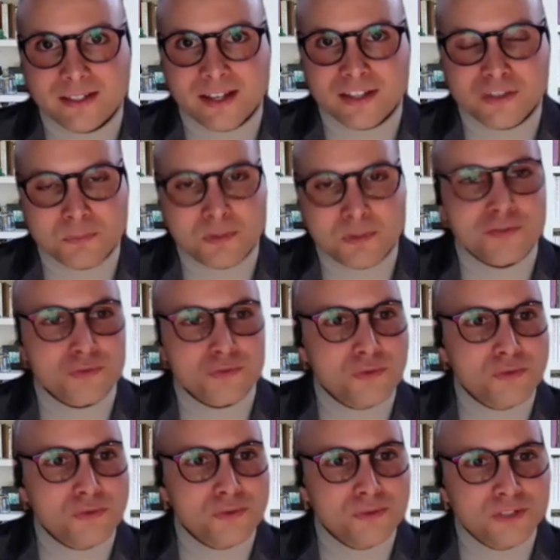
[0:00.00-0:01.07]
a
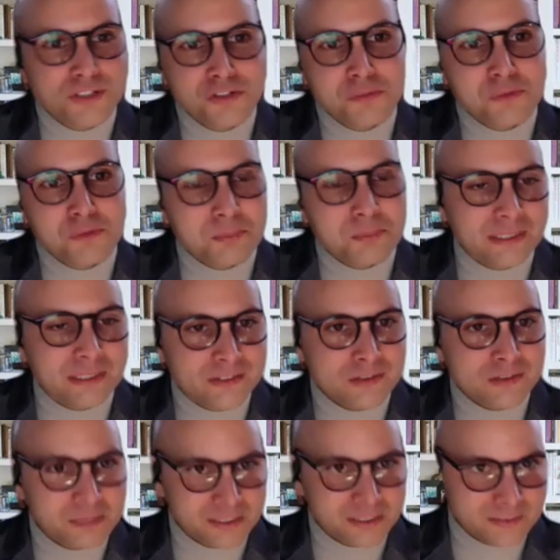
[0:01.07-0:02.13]
special human being
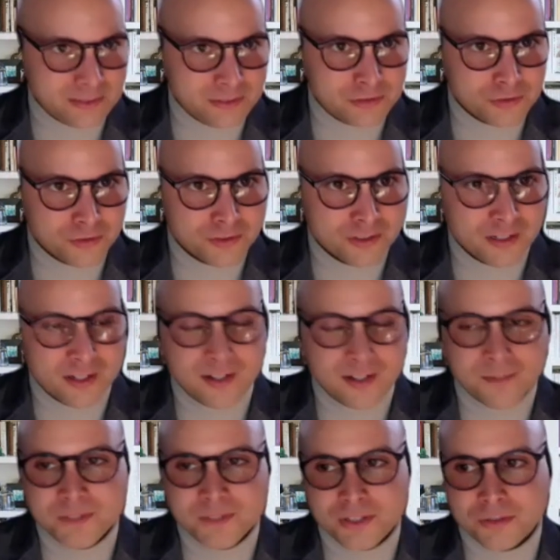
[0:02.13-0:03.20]
to be a teacher.
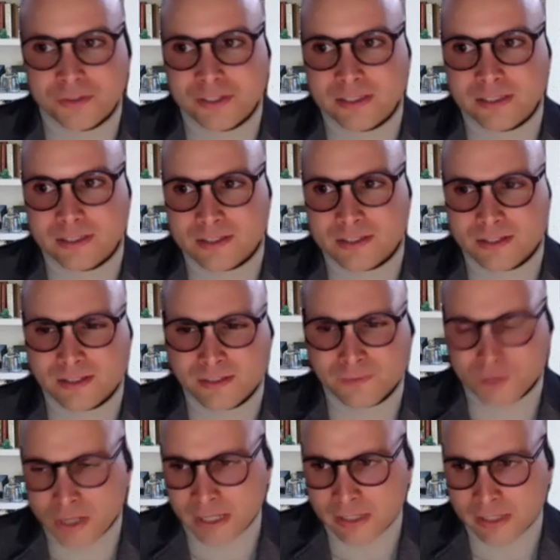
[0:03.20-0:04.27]
You know, it's a
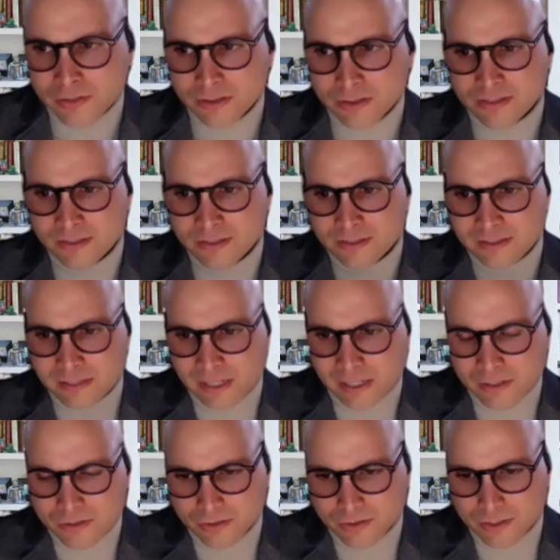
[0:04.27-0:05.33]
vocation, it's a
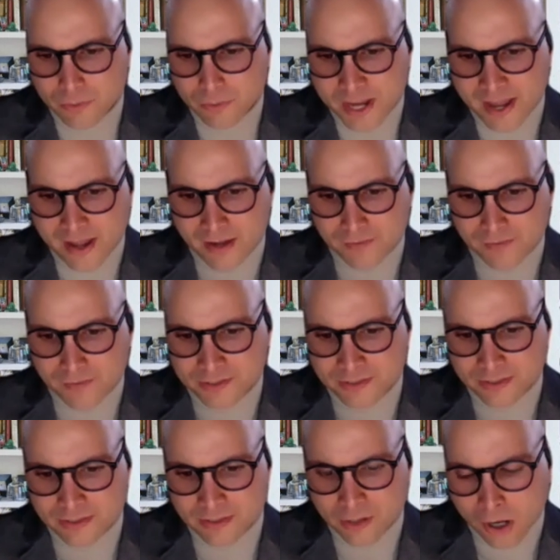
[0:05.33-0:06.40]
dedication that we have, it's
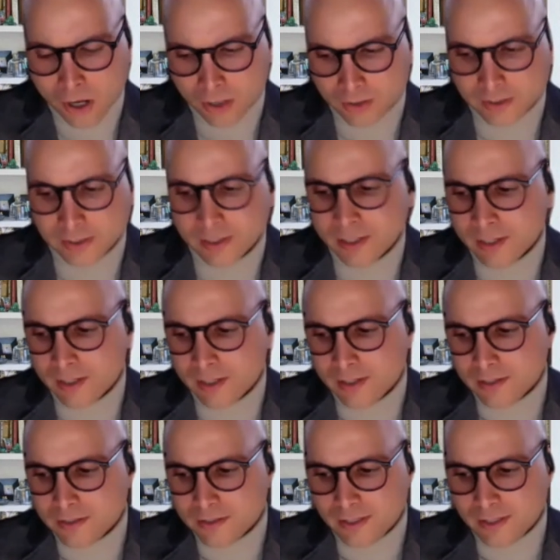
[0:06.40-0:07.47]
a calling.
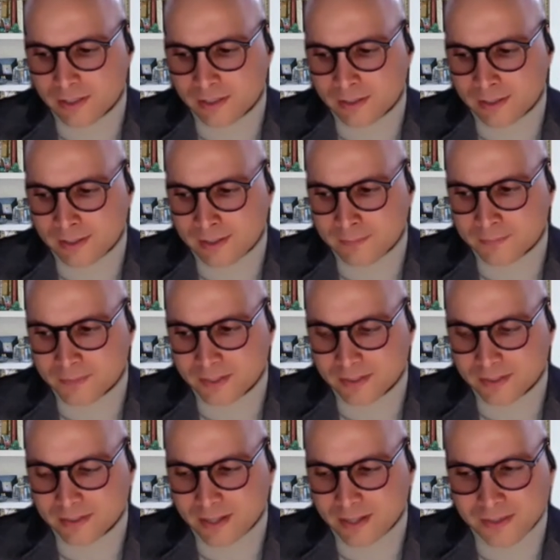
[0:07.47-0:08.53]
And
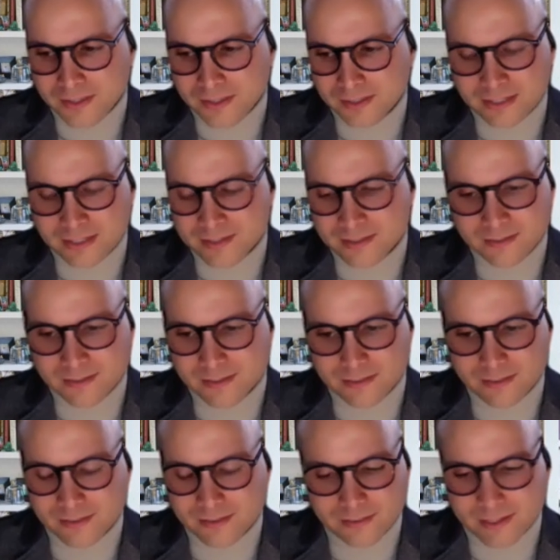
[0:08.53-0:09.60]
I think that's,
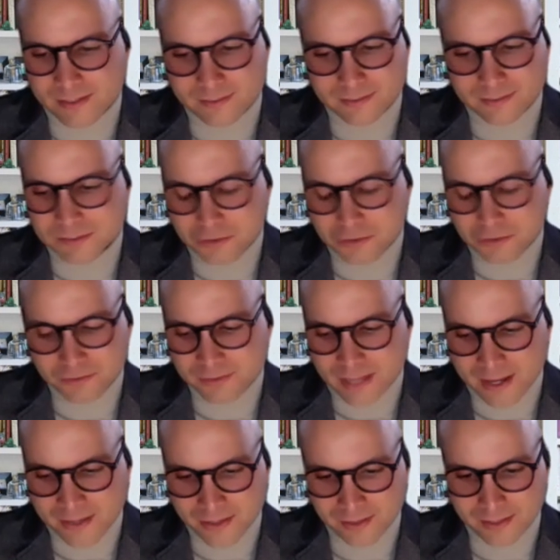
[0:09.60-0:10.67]
you know,
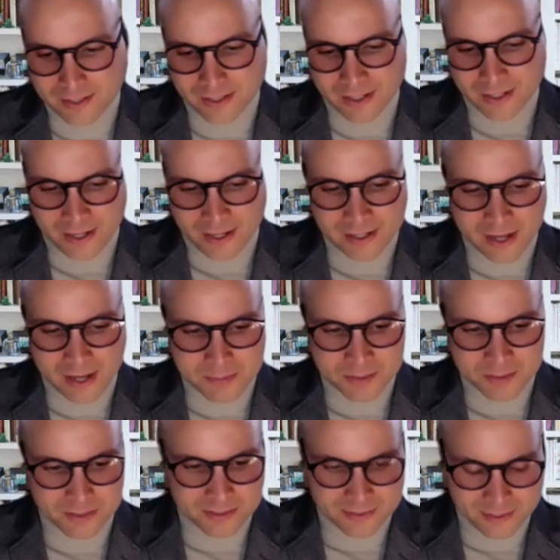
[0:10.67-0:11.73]
I think that it
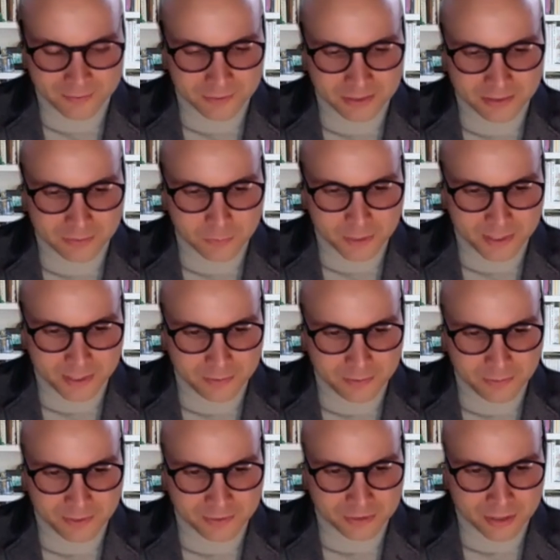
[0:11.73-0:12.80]
encapsulates everything
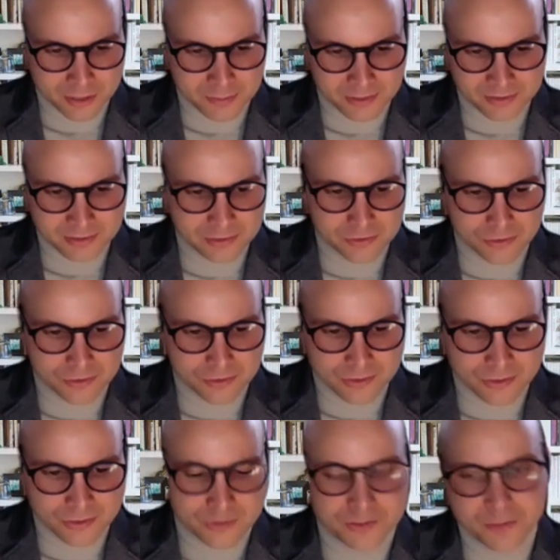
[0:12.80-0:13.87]
when I talk about teachers.
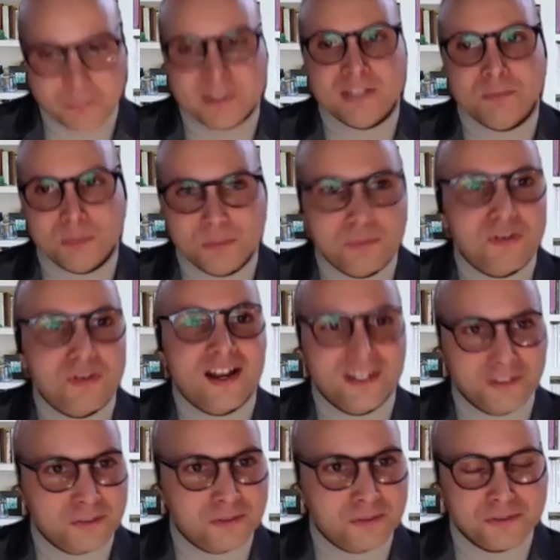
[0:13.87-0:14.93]
They're the best people I
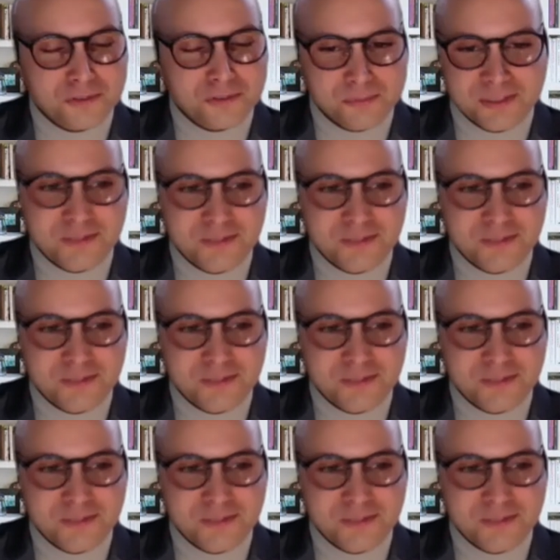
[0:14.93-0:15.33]
know. So